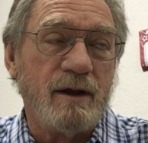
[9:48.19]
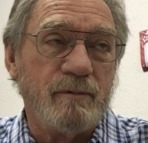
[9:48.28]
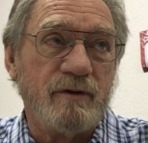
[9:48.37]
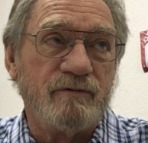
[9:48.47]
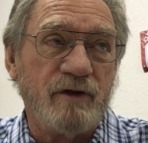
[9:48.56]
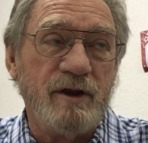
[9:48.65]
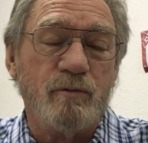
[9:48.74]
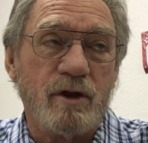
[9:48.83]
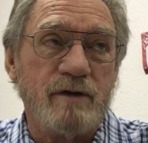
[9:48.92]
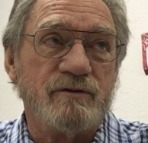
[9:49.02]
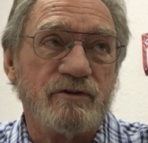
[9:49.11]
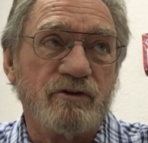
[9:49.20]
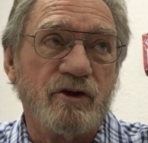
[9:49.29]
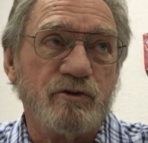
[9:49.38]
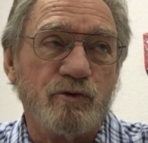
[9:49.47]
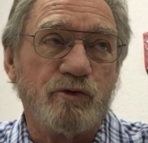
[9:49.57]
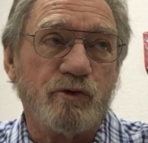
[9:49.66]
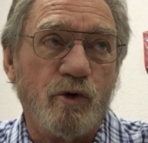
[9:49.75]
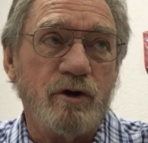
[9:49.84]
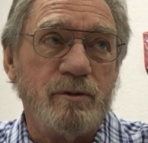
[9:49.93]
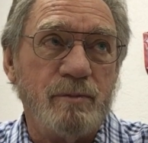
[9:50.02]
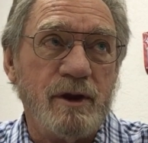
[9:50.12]
I mean, if any one of his sons was
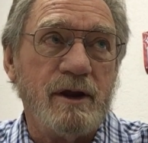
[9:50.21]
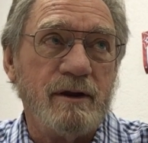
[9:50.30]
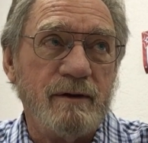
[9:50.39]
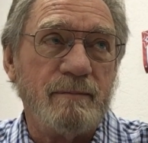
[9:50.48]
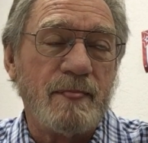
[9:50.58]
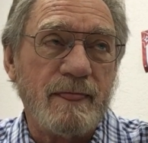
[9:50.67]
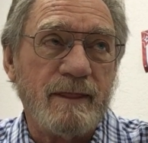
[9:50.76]
going to be